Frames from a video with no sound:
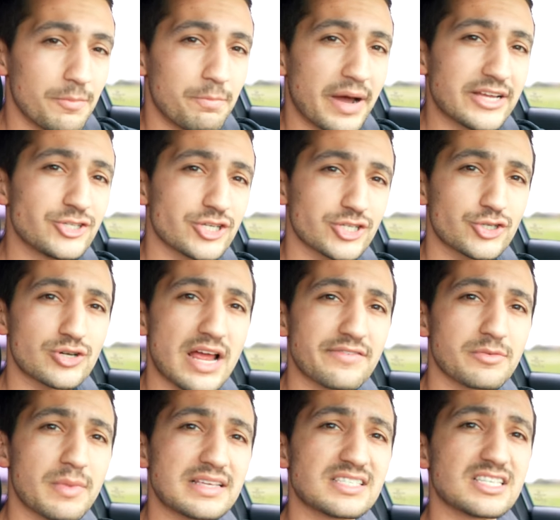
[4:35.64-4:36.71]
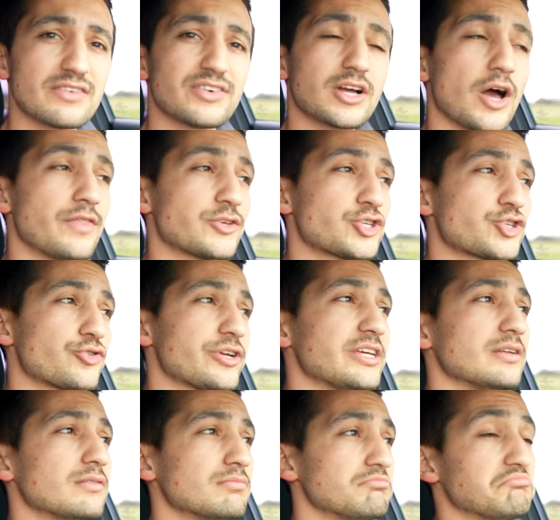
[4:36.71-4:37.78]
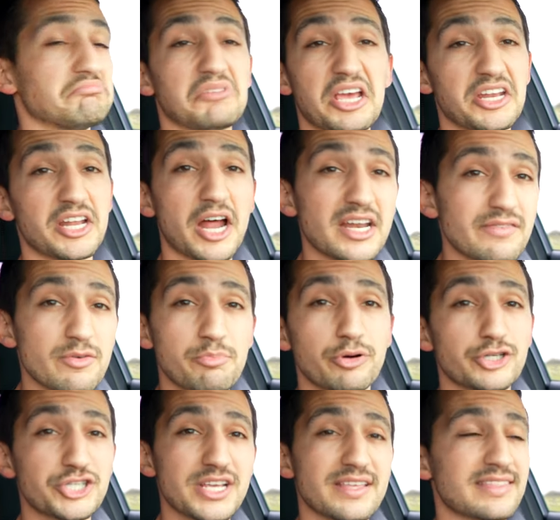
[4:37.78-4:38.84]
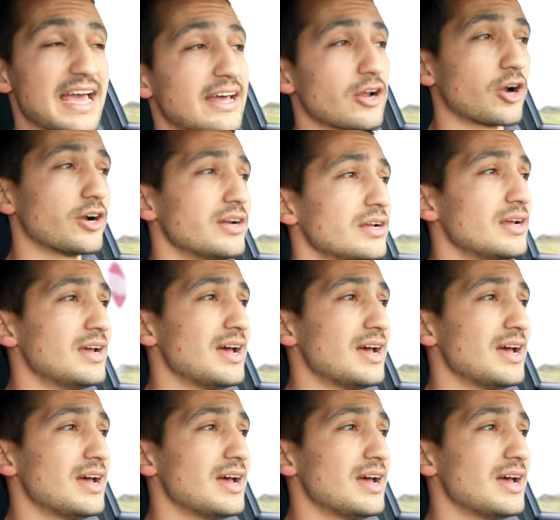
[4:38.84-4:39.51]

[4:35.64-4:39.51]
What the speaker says: By just driving my Civic on the street and not even pushing it that hard,